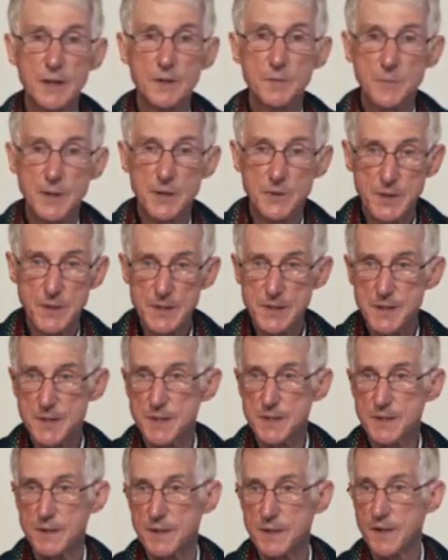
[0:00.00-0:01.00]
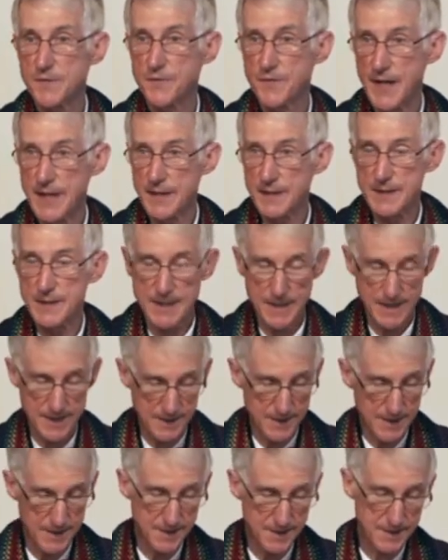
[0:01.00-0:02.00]
beauty's effect on
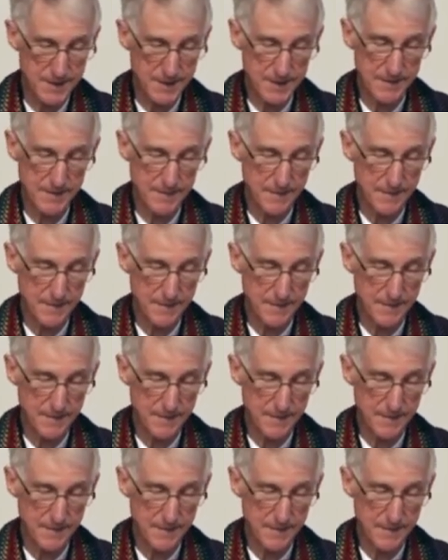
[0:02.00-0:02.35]
us.